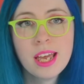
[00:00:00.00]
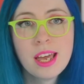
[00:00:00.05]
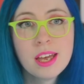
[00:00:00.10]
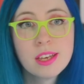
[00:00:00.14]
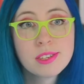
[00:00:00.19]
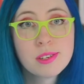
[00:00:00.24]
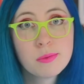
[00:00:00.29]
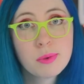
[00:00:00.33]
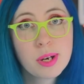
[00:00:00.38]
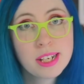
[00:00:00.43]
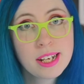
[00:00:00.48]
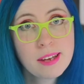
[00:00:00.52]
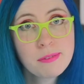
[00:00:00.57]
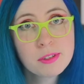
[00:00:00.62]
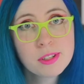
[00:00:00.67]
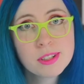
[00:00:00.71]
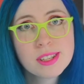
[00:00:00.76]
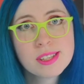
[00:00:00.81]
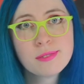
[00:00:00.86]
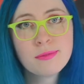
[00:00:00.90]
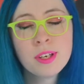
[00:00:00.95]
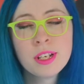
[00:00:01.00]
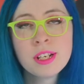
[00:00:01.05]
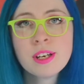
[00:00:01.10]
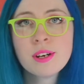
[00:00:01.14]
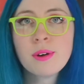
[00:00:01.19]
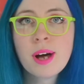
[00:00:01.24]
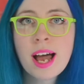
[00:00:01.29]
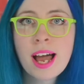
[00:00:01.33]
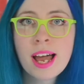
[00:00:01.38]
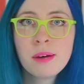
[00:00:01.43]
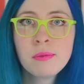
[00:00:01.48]
So right after this
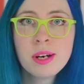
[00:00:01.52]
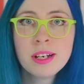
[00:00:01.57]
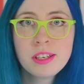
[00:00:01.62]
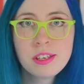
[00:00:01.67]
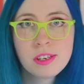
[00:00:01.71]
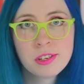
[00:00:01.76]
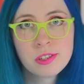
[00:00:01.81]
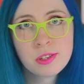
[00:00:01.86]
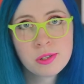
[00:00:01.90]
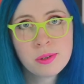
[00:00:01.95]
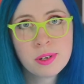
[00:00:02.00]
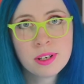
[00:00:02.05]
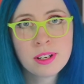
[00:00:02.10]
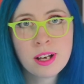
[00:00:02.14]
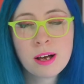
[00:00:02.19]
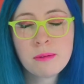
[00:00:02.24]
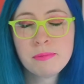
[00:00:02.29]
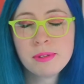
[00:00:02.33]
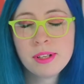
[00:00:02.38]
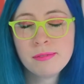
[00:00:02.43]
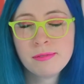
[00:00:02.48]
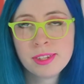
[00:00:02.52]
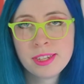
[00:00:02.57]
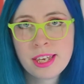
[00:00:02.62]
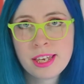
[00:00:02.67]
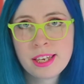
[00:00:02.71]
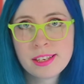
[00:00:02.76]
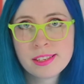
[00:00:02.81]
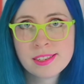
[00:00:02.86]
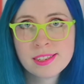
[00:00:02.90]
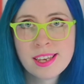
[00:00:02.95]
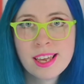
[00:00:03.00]
video, I want you to do a couple of
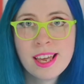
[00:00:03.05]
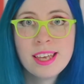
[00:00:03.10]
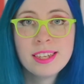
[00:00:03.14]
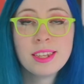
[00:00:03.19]
things